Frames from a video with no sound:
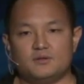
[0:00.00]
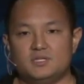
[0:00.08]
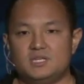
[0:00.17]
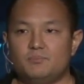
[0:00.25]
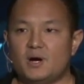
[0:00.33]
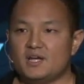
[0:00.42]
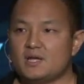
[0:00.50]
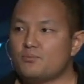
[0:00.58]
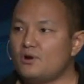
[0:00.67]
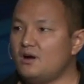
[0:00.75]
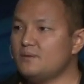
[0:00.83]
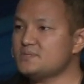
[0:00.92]
debugging
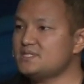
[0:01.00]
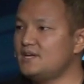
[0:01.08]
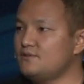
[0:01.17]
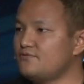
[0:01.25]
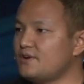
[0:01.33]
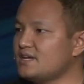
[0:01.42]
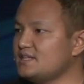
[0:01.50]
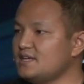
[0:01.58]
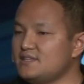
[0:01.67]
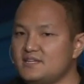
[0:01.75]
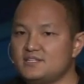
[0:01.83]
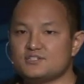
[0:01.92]
problems that, frankly,
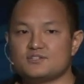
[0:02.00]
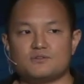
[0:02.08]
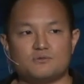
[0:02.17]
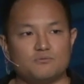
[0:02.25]
they just